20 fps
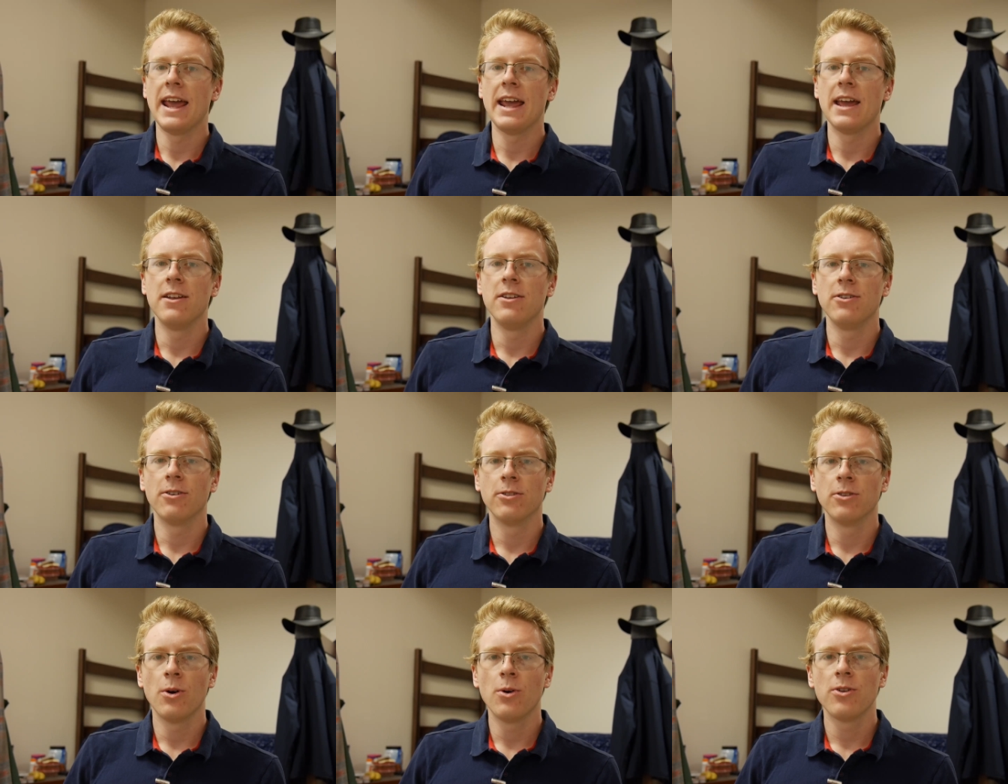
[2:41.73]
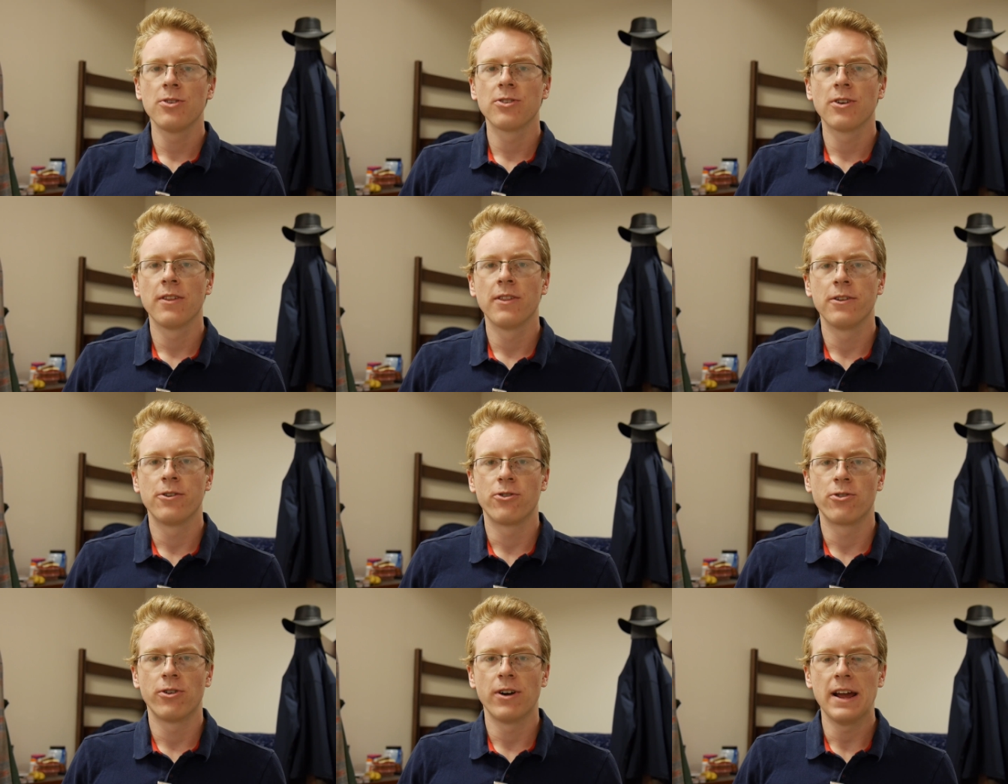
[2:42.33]
And you'll notice on the
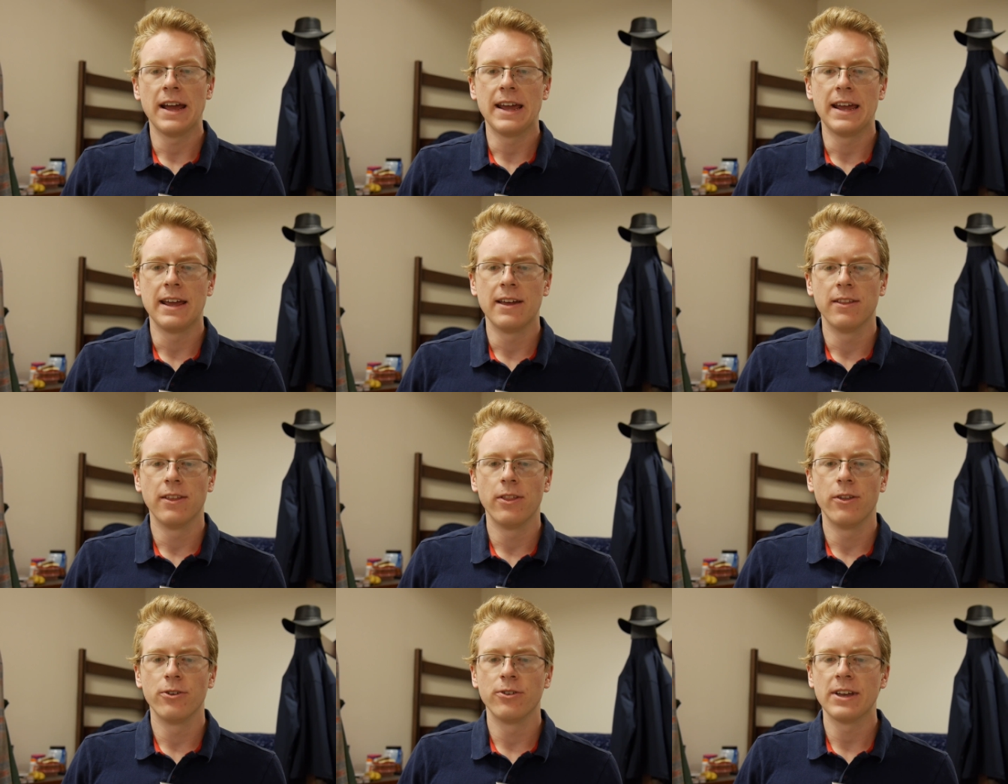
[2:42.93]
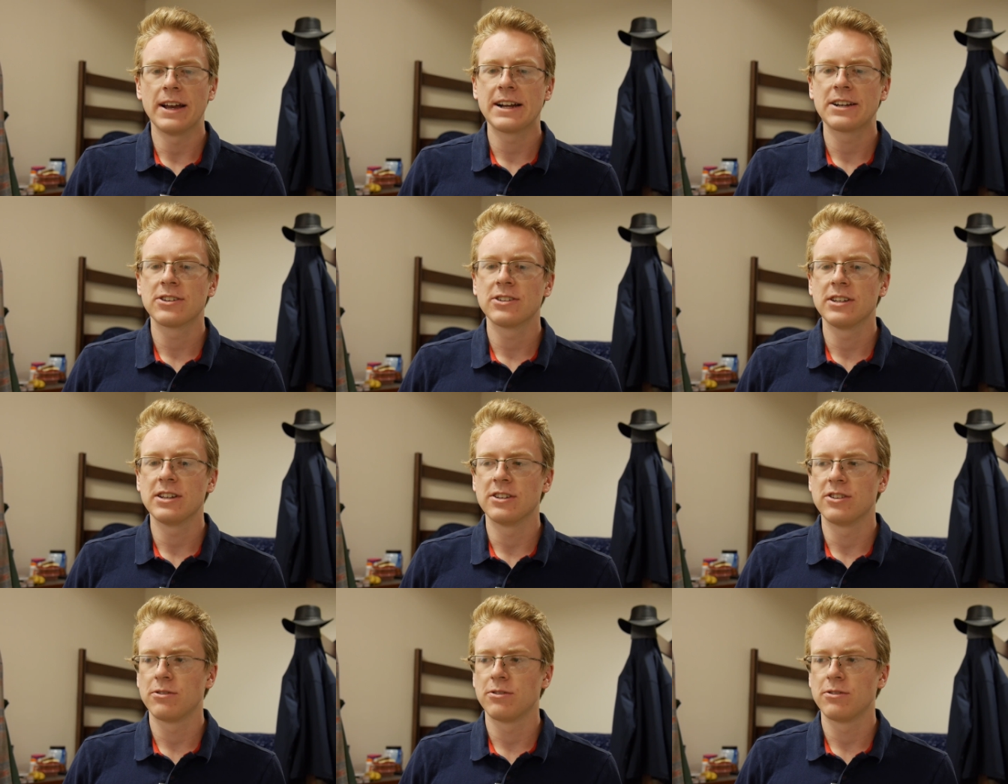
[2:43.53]
tray that there's actually a